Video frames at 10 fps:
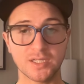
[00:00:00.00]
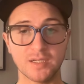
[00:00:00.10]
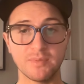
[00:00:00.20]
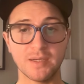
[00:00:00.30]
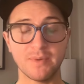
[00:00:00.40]
going
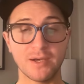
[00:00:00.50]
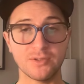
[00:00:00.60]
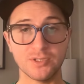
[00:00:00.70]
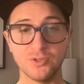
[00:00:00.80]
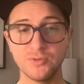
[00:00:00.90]
to be
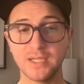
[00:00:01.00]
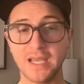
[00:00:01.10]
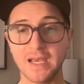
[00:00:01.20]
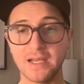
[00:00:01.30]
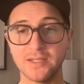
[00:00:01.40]
about the
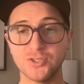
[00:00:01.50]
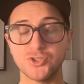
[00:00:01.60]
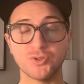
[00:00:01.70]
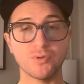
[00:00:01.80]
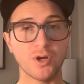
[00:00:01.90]
newly added
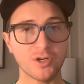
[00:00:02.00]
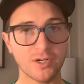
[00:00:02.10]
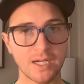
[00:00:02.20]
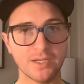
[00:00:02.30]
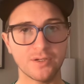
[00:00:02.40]

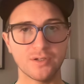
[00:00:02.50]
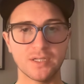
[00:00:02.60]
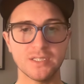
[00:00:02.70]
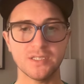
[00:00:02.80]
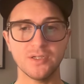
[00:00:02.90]
Jerar
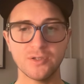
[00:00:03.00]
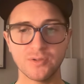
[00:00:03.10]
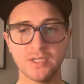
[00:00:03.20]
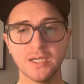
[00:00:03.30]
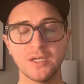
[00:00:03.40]

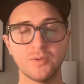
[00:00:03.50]
Encarnacion.